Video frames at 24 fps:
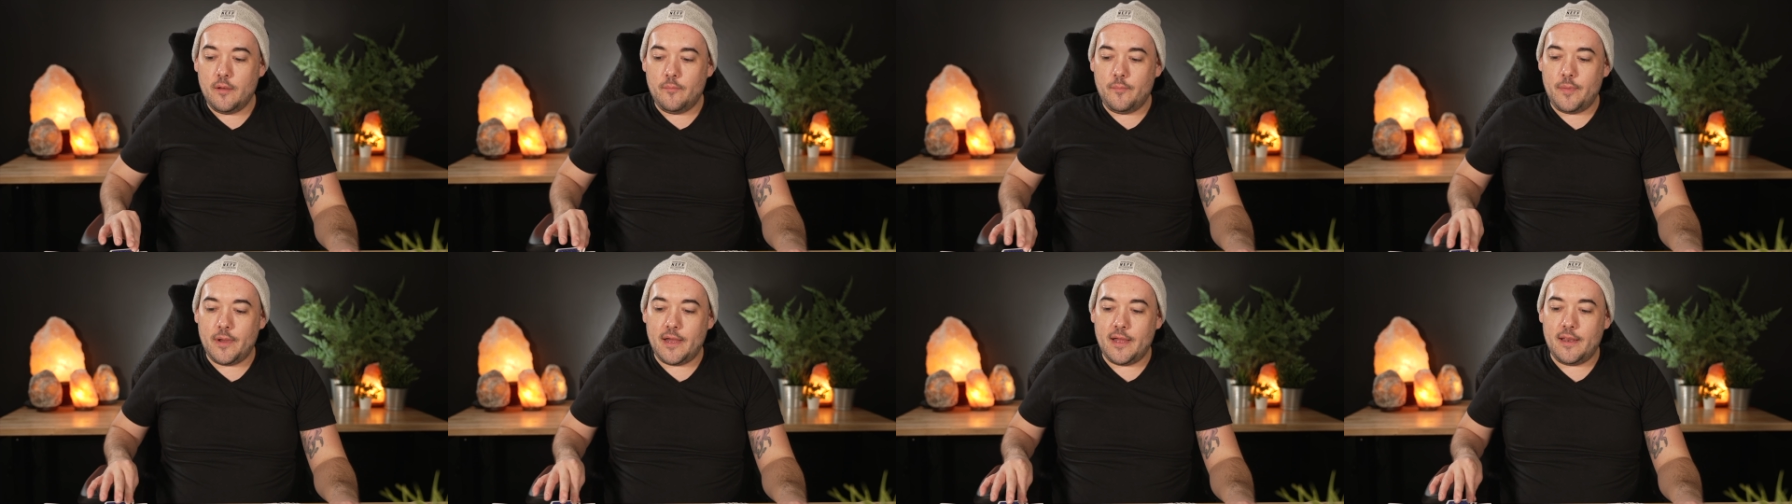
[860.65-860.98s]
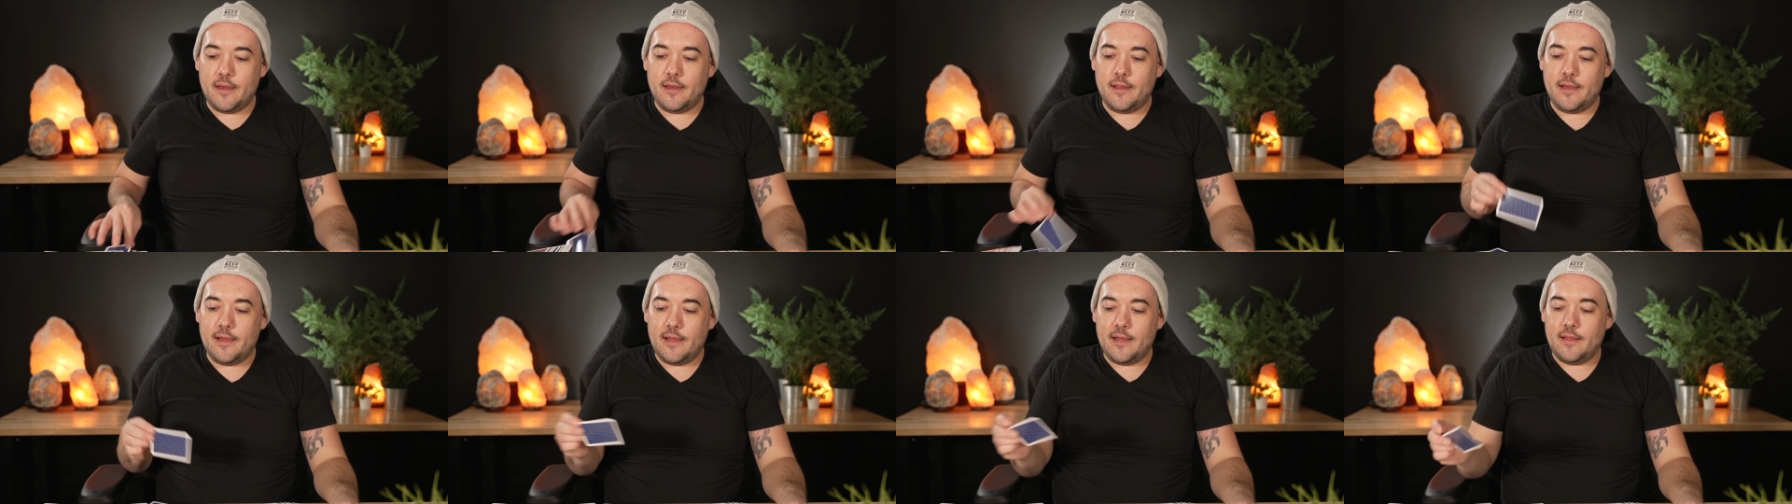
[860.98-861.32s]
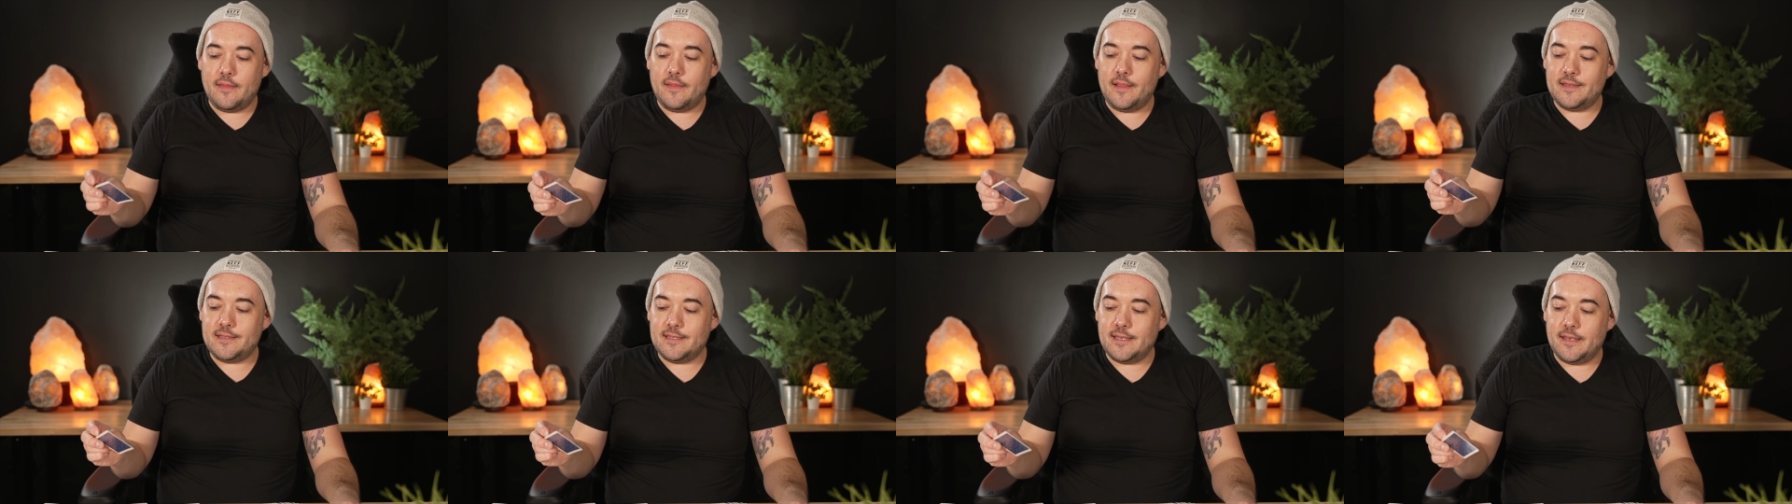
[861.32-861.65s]
But uh,
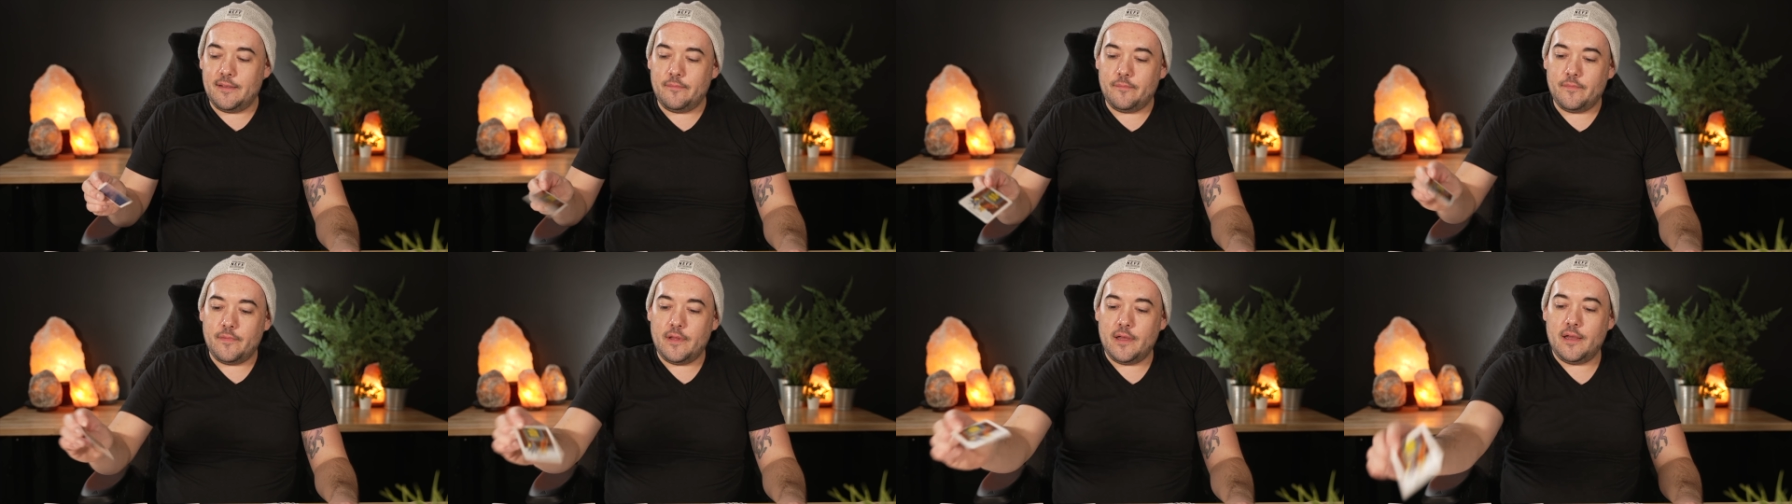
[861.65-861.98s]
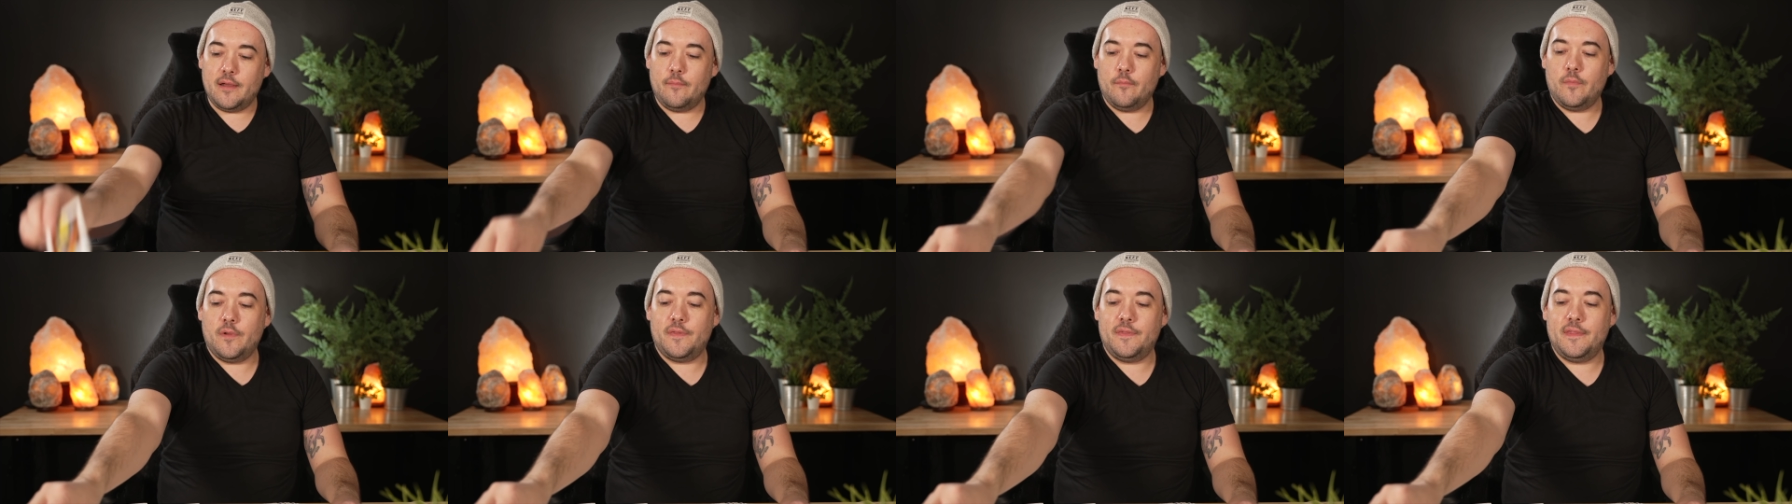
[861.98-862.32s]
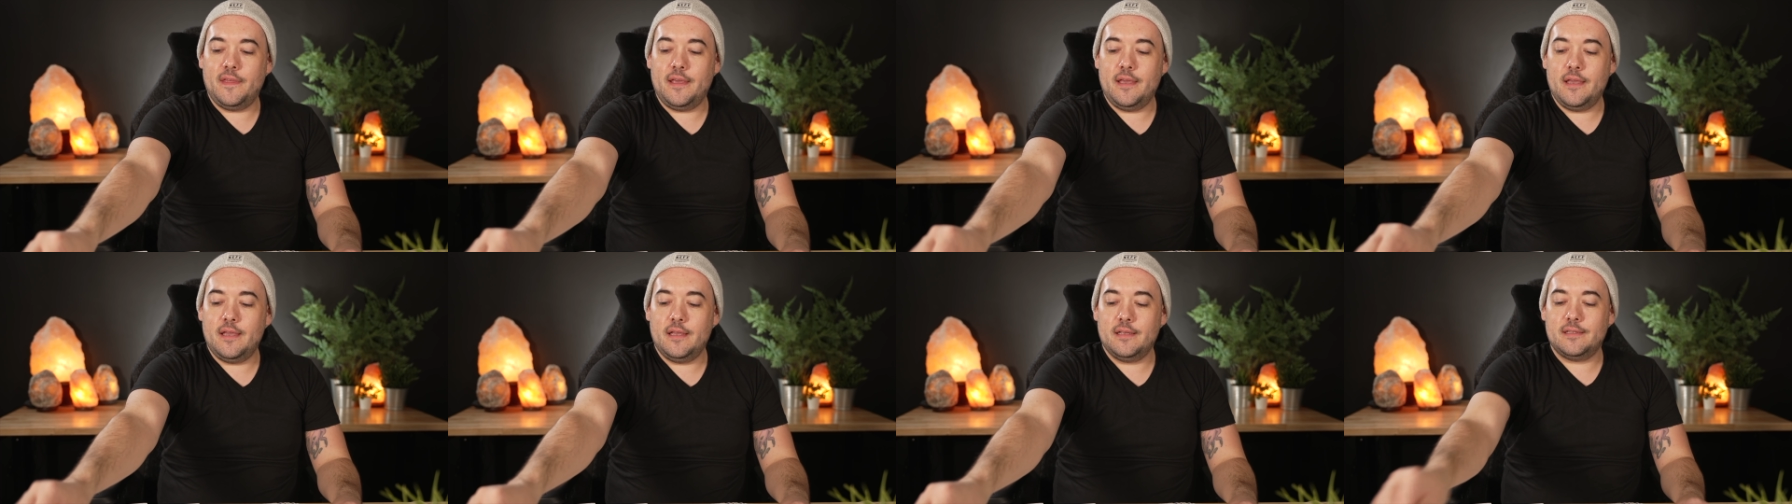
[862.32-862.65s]
let's see. Um, with
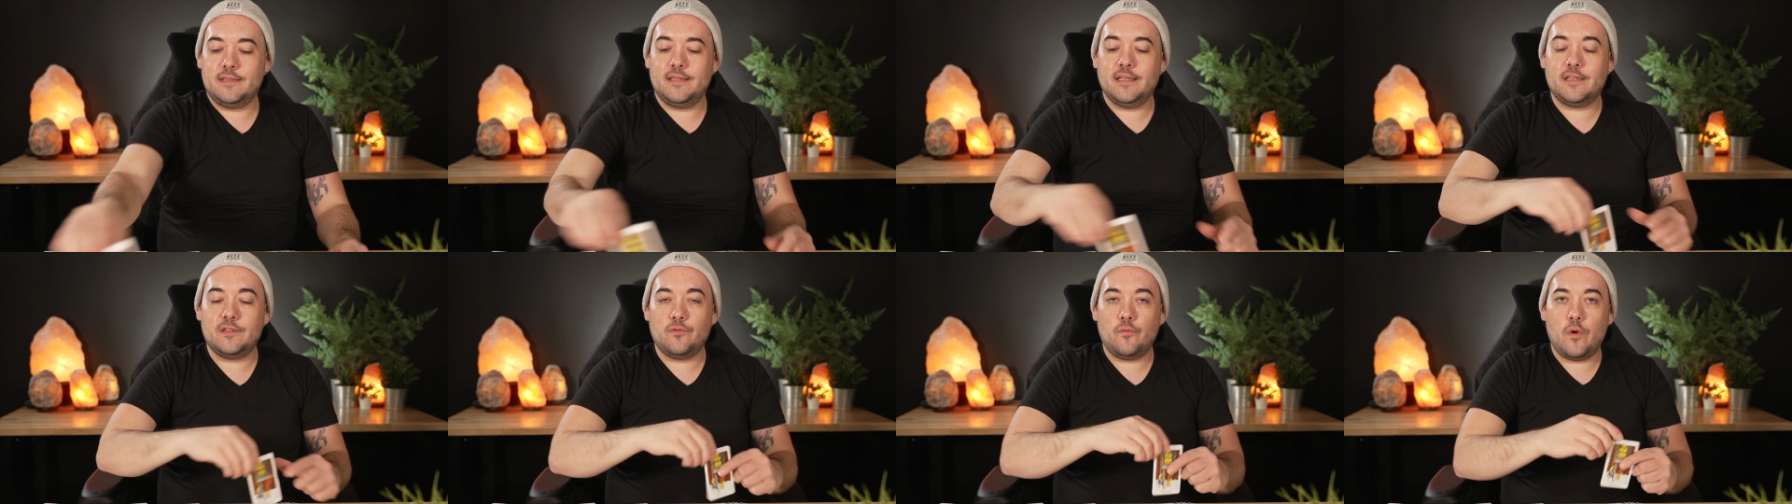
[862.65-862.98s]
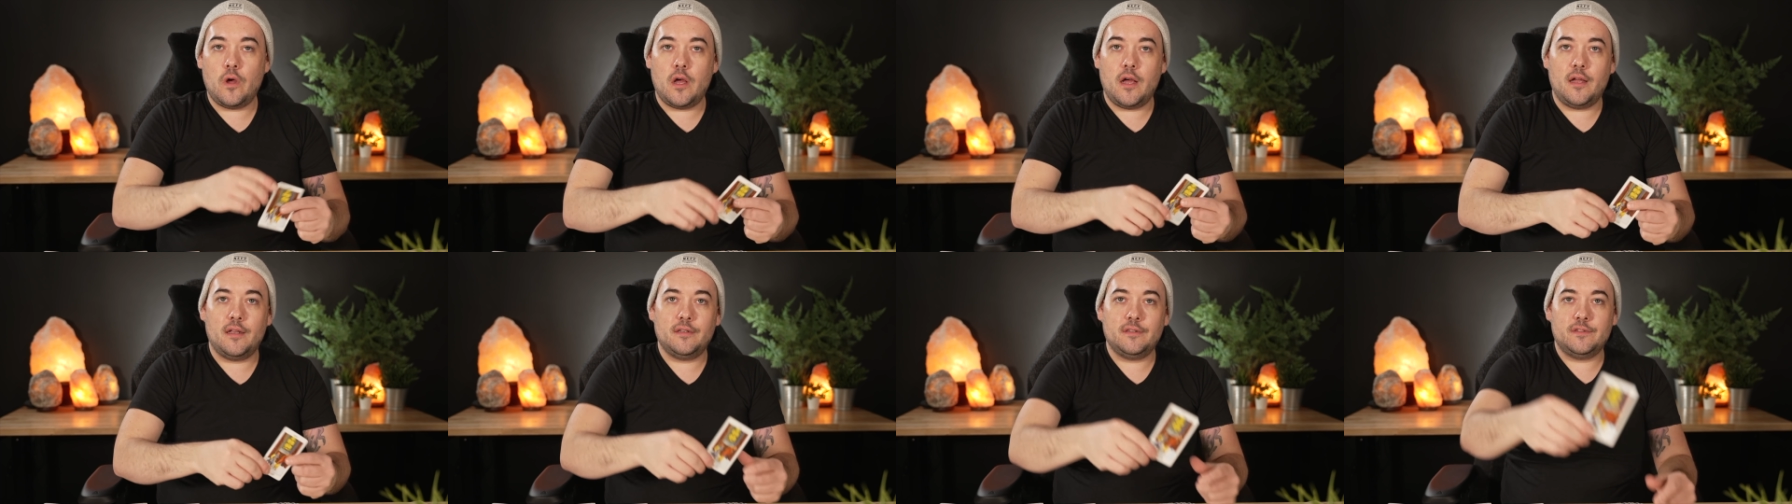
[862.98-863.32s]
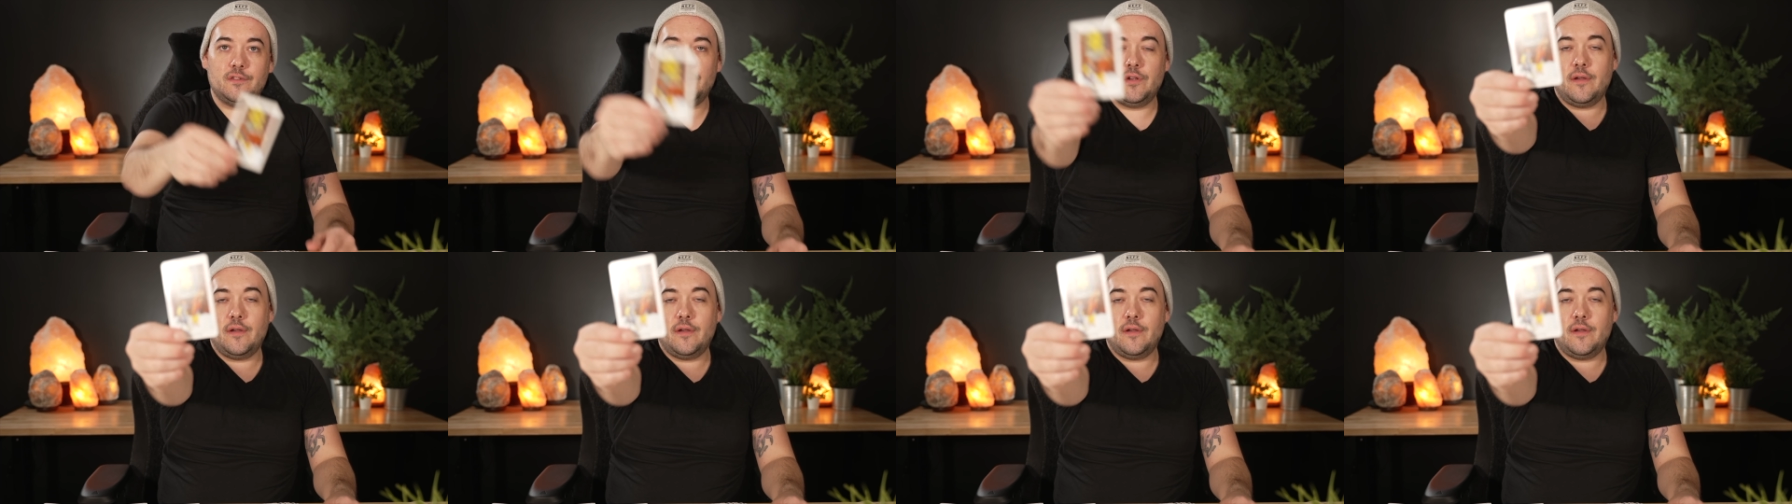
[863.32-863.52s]
the Six of Wands, you